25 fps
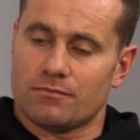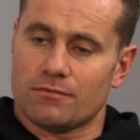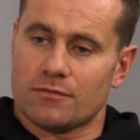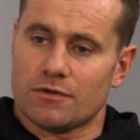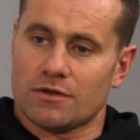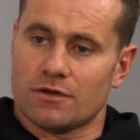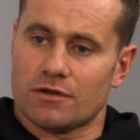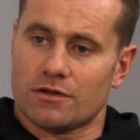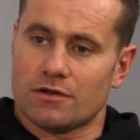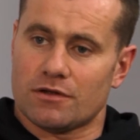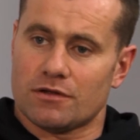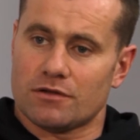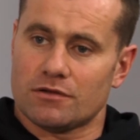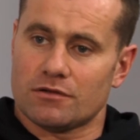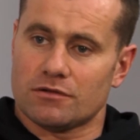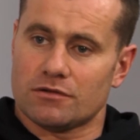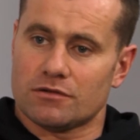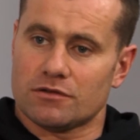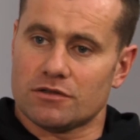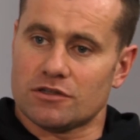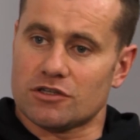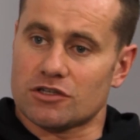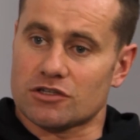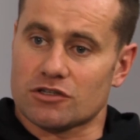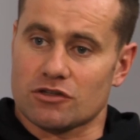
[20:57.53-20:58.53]
and
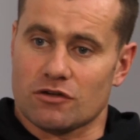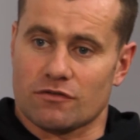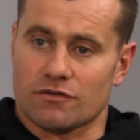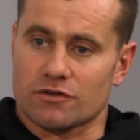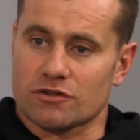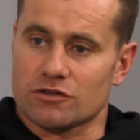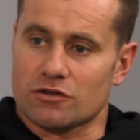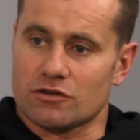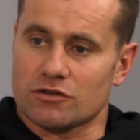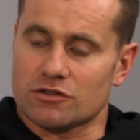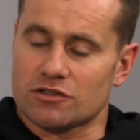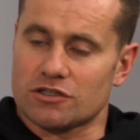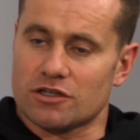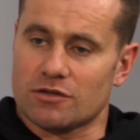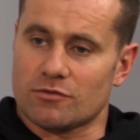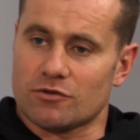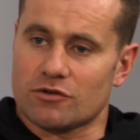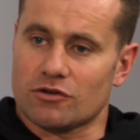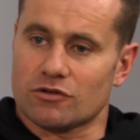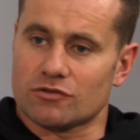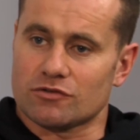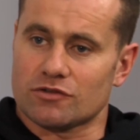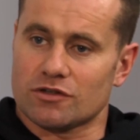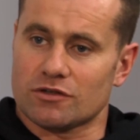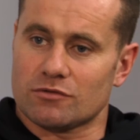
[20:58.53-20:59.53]
it just offers all the same
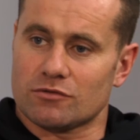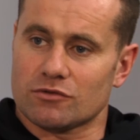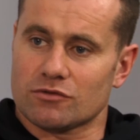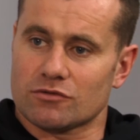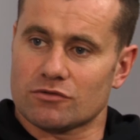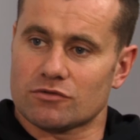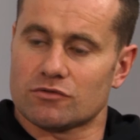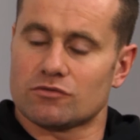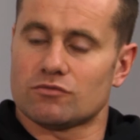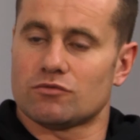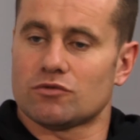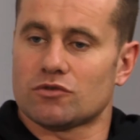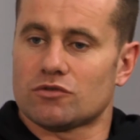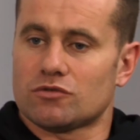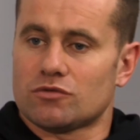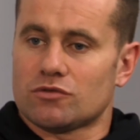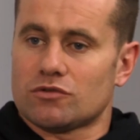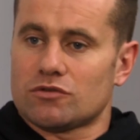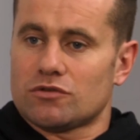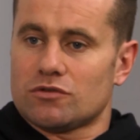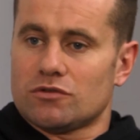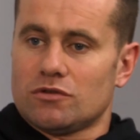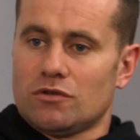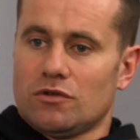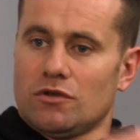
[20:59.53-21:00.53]
contract, which was which
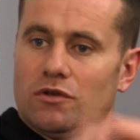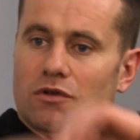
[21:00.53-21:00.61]
was.